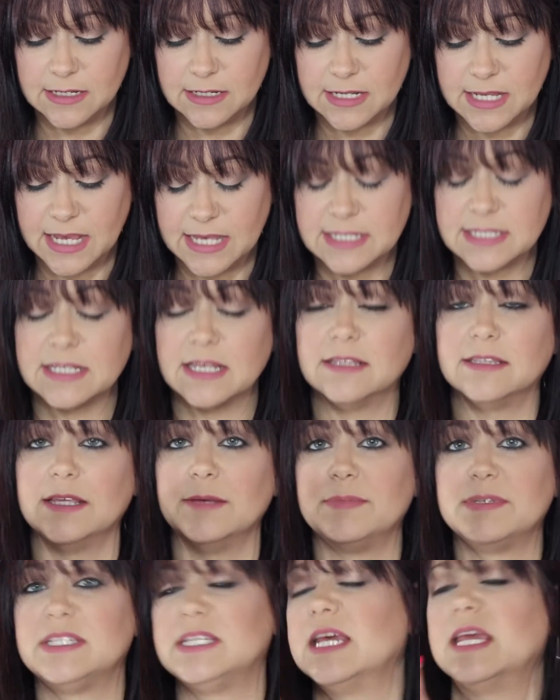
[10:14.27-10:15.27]
Kiss
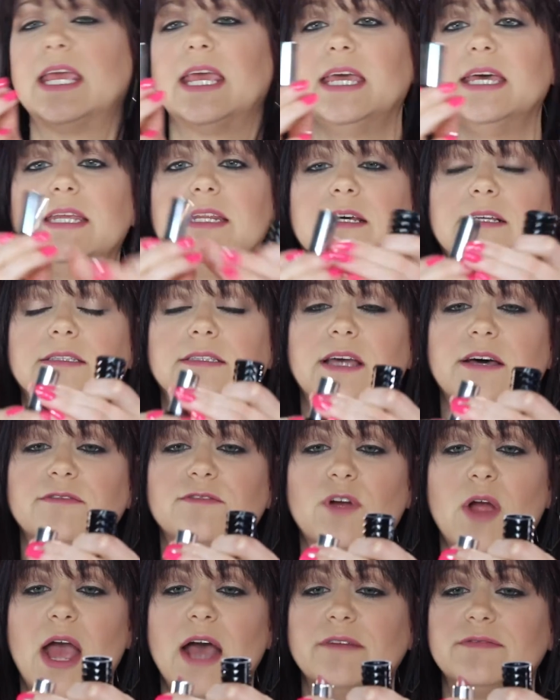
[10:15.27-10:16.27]
Lipstick in
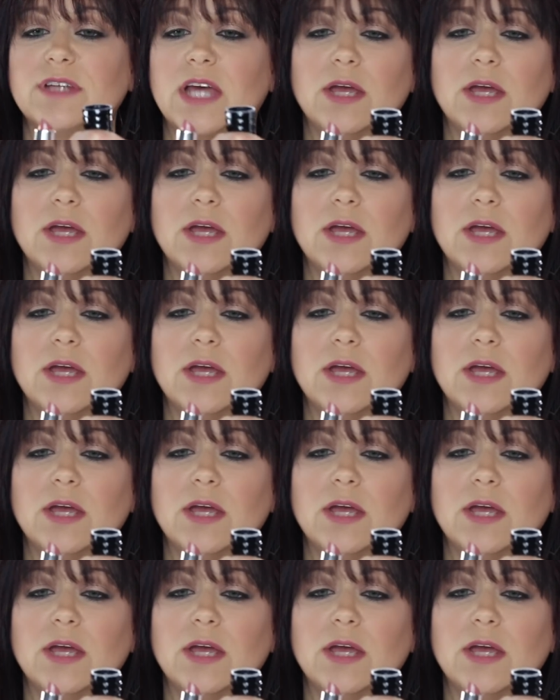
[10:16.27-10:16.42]
Lovecraft.